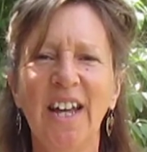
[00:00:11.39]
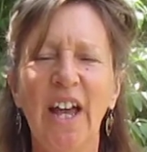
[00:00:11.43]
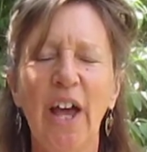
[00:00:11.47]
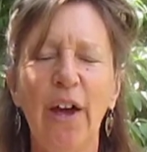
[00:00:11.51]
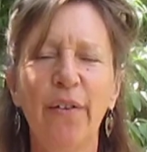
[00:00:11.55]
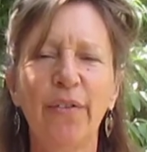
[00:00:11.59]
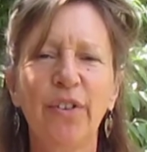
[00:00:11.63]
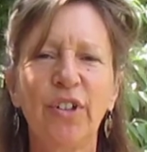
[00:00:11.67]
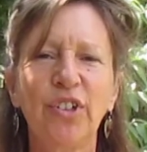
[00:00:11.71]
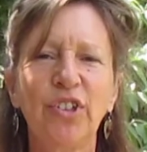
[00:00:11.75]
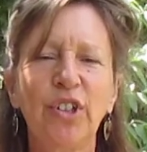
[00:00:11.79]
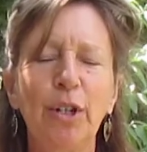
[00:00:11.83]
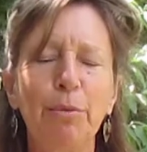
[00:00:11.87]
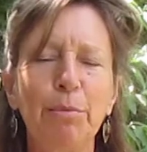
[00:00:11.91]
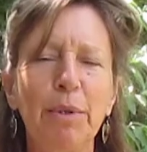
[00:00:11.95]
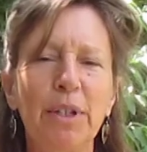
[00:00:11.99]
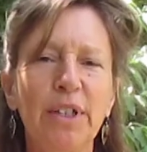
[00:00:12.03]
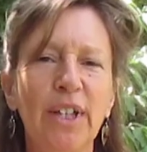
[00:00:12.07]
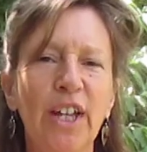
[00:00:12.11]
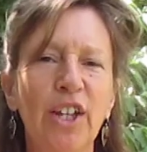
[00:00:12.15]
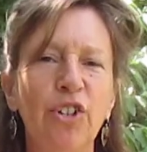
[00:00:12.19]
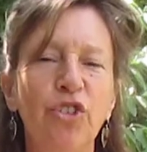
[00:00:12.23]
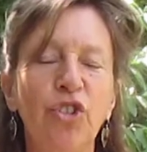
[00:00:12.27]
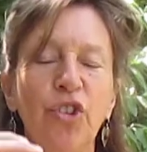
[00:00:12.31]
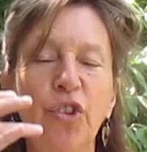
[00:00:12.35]
of the
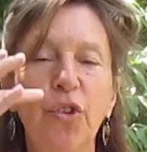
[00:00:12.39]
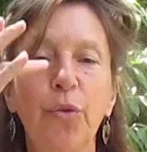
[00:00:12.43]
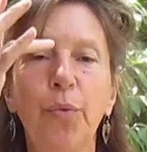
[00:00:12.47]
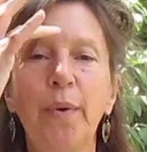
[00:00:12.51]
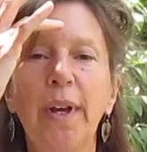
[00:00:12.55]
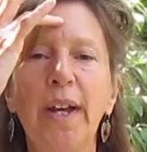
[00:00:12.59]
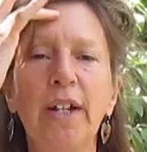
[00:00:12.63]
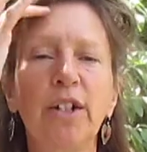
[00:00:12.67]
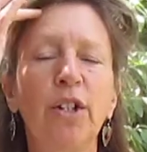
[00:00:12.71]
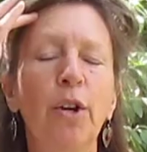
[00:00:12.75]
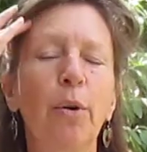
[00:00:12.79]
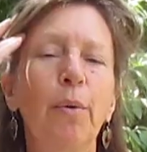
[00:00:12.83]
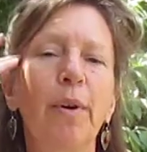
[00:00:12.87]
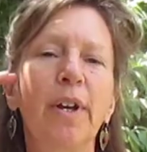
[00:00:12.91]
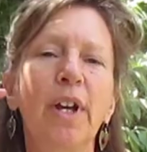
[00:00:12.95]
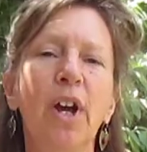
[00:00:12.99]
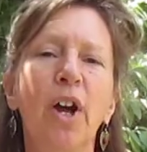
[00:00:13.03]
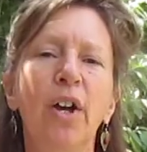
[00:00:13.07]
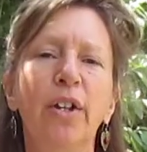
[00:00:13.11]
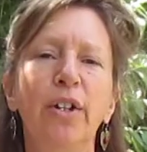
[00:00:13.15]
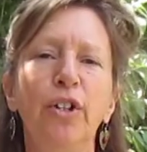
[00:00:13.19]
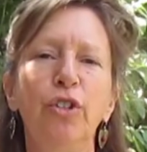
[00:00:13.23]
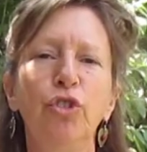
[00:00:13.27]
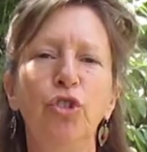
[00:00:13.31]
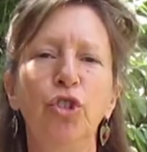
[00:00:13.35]
stimulation that we had going
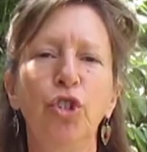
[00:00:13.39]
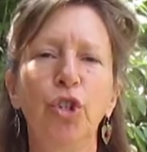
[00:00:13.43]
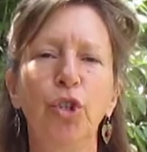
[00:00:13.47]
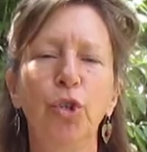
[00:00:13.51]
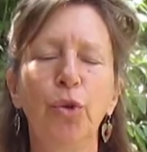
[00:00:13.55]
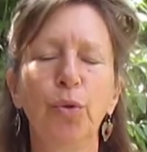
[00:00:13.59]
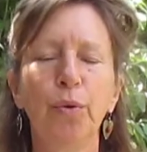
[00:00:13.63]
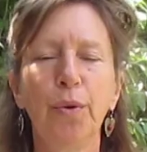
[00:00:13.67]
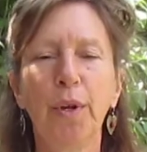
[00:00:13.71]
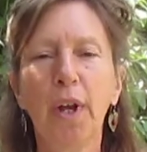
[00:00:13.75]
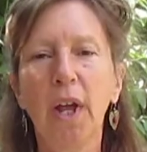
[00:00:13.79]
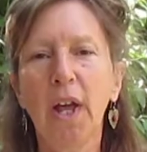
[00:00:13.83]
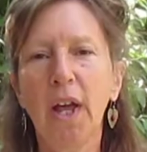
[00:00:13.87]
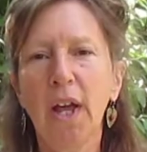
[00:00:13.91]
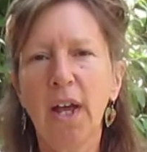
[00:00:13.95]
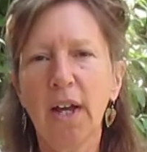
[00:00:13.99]
on in June